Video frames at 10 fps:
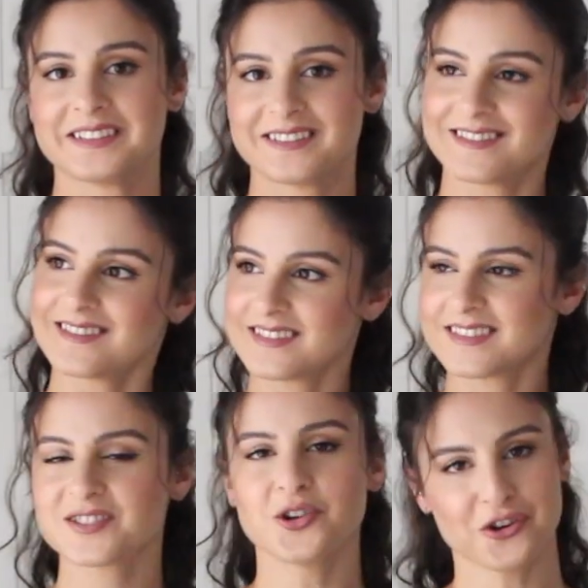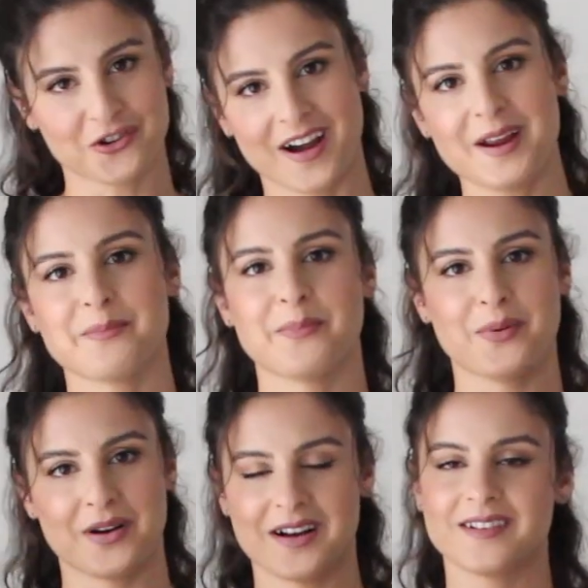it's not great
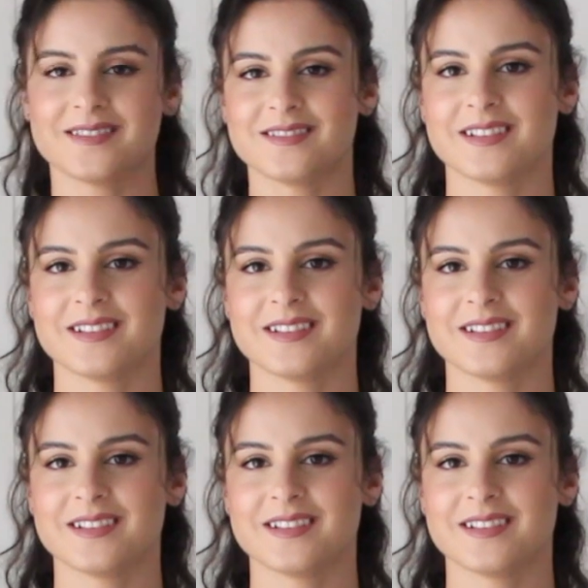but